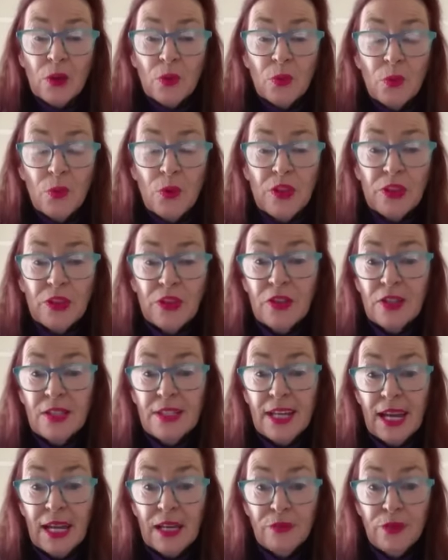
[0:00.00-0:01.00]
with the
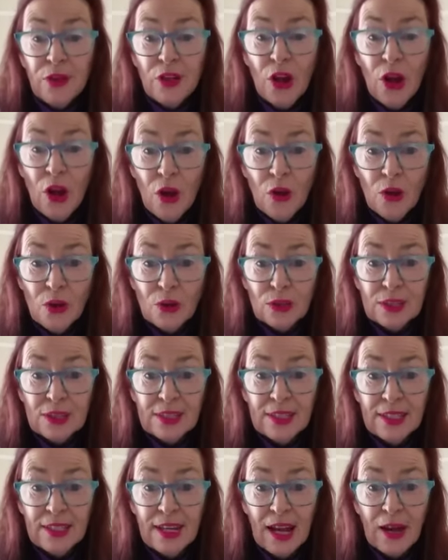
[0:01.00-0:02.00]
David Hogg
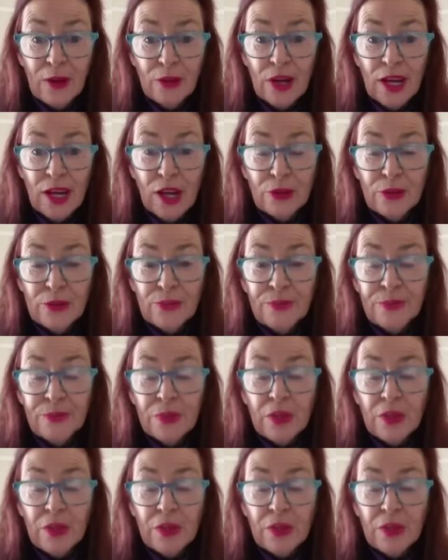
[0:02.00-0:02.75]
scenario.